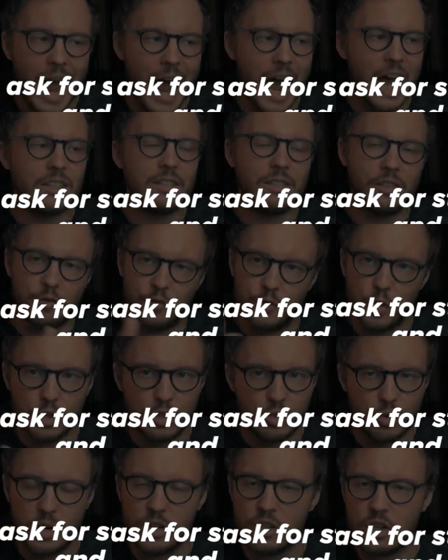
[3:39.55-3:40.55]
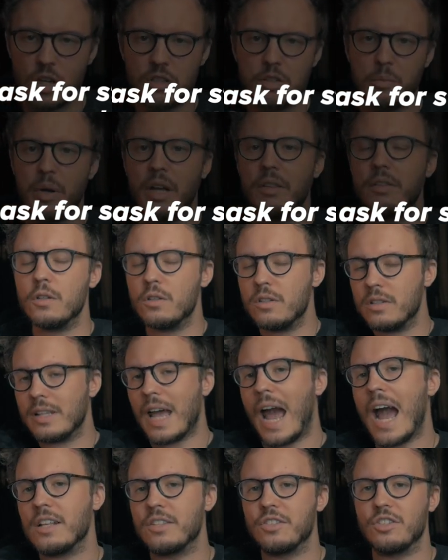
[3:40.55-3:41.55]
Ask for screenshots about the
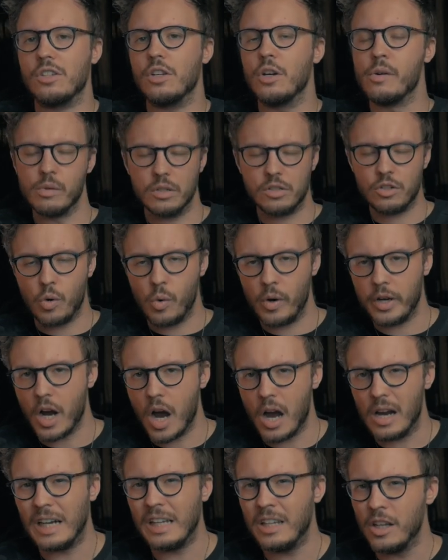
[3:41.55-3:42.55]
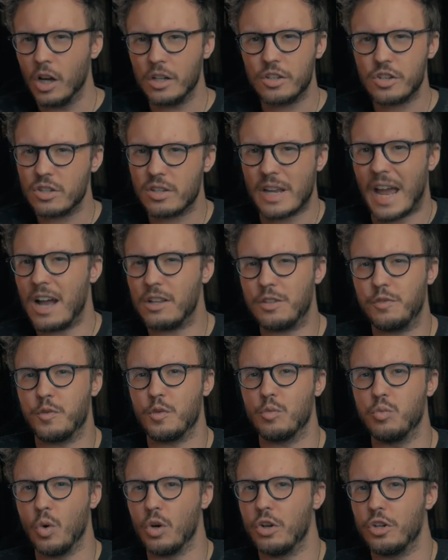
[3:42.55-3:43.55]
stats, you know, what's going on. And not just ask
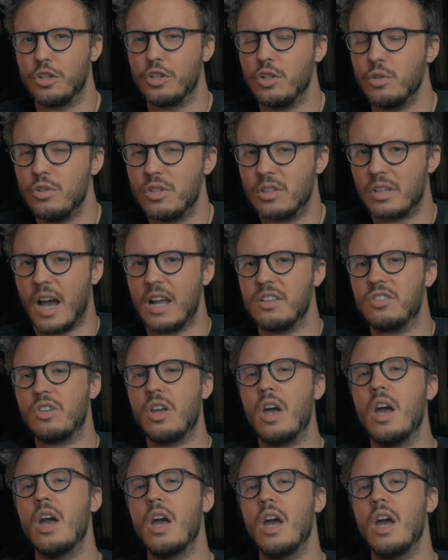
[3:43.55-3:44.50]
for one or two stats.